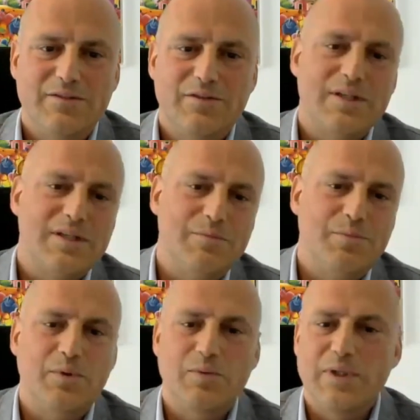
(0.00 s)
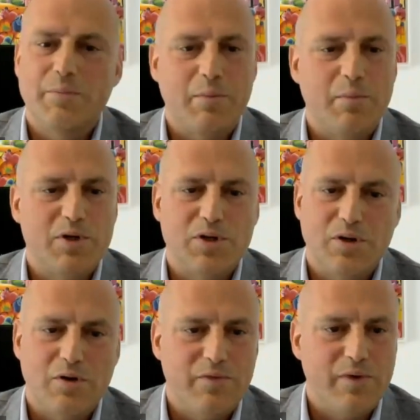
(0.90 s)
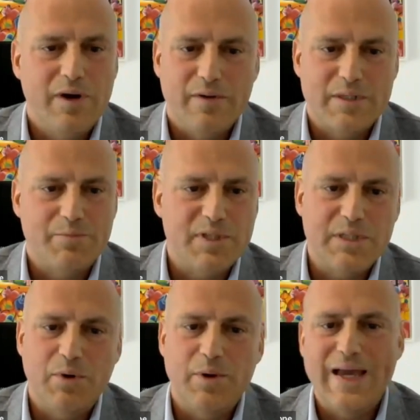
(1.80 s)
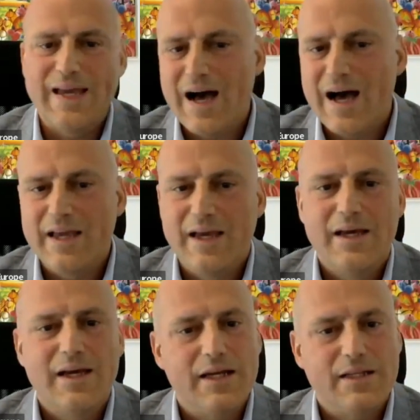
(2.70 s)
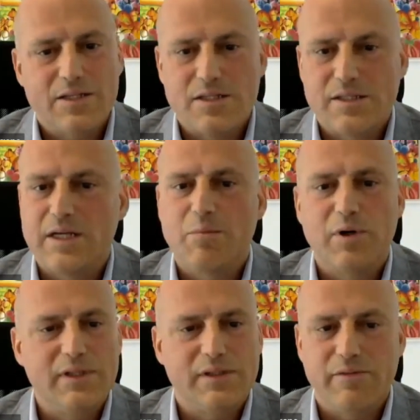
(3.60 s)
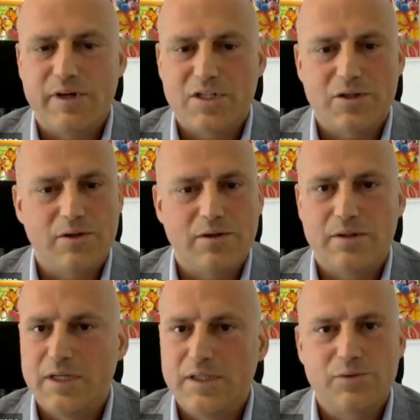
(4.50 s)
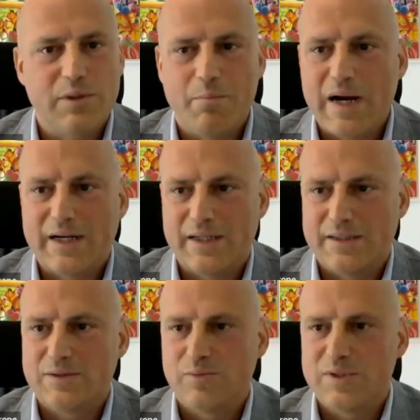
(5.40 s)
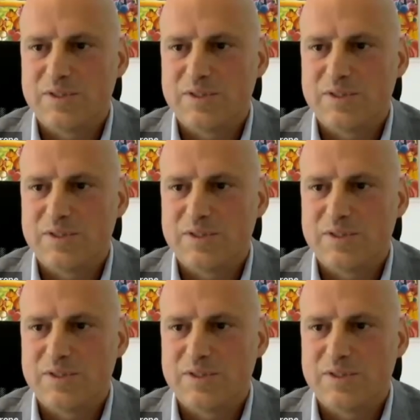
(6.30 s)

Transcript: For example, with the promotion of responsible AI and sustainable integration into the markets.